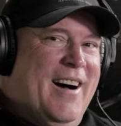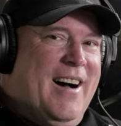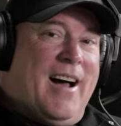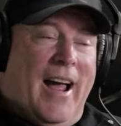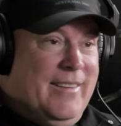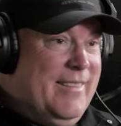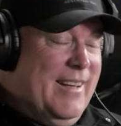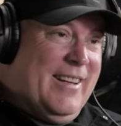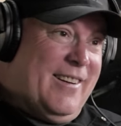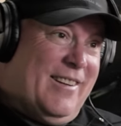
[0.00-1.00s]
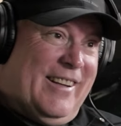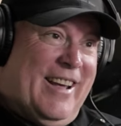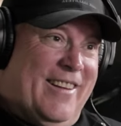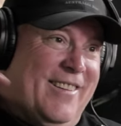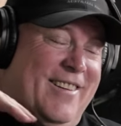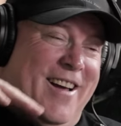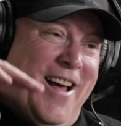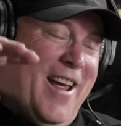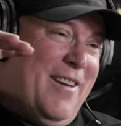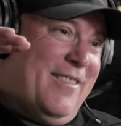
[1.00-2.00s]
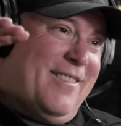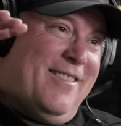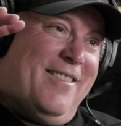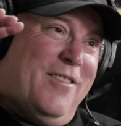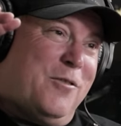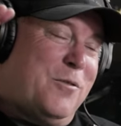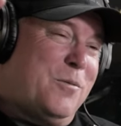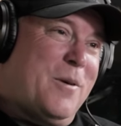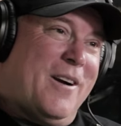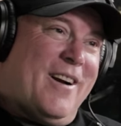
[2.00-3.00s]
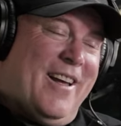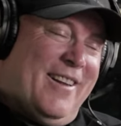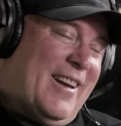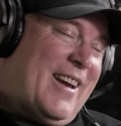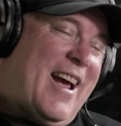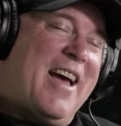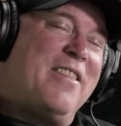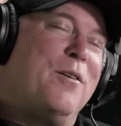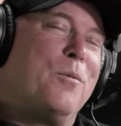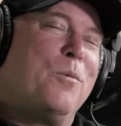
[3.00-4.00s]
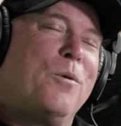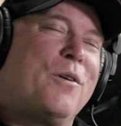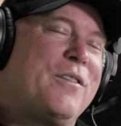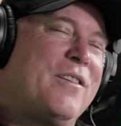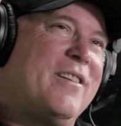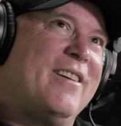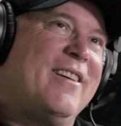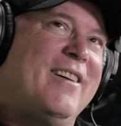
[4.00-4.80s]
I did get it all together. I swear, I had the worst